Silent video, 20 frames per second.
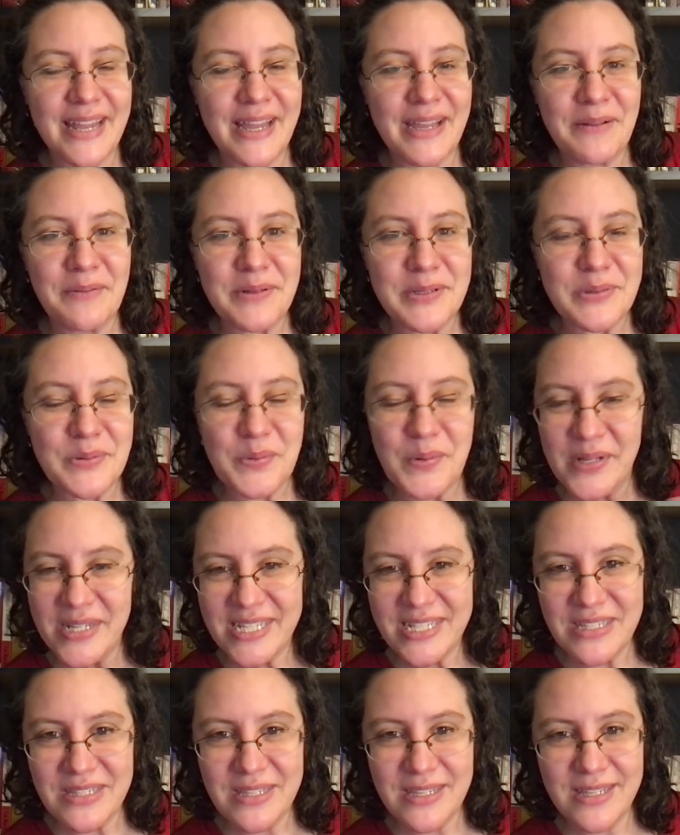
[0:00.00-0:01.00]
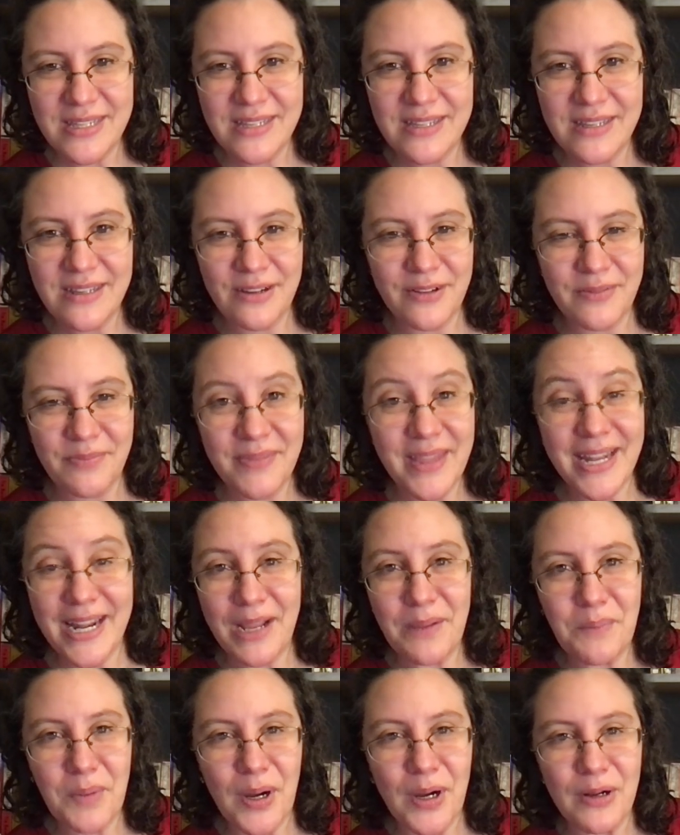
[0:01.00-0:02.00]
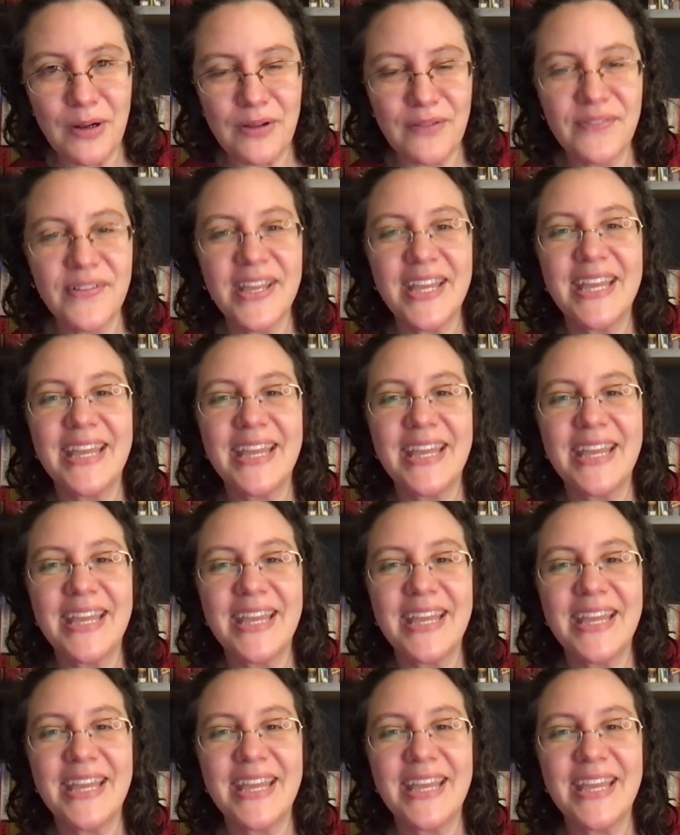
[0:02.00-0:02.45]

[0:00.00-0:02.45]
I was wanting or that I'm part of,